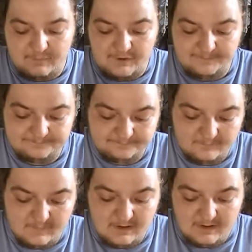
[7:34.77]
But
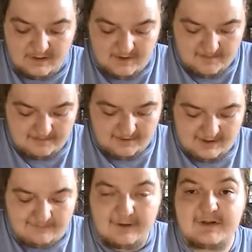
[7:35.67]

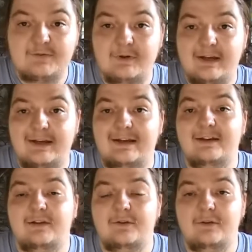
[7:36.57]
pretty much what you need
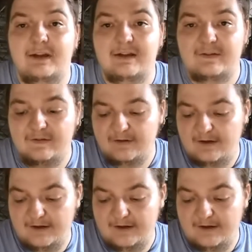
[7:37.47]
to do is